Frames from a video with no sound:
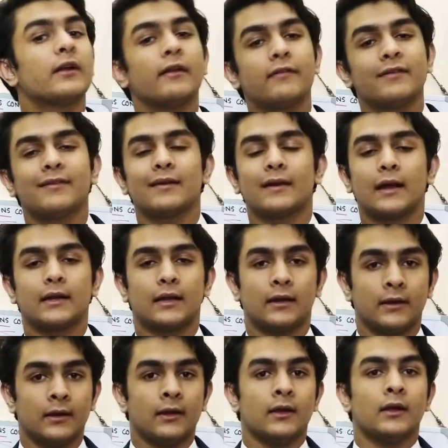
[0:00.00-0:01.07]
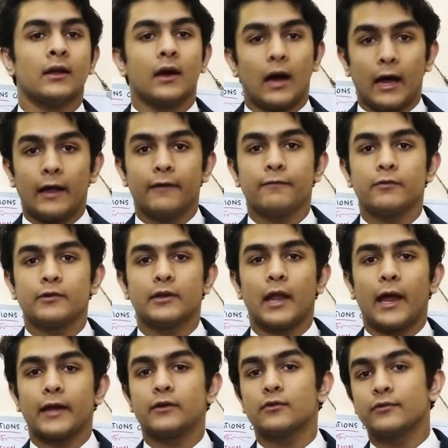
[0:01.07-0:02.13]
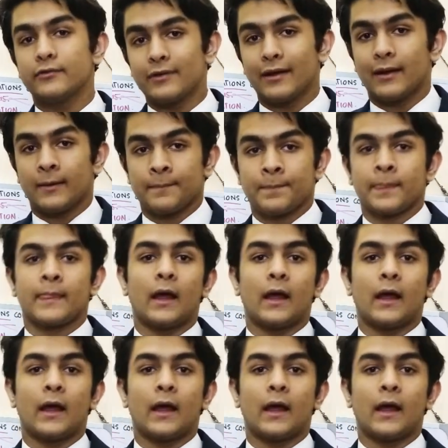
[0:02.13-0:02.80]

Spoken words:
never say that I would like to say.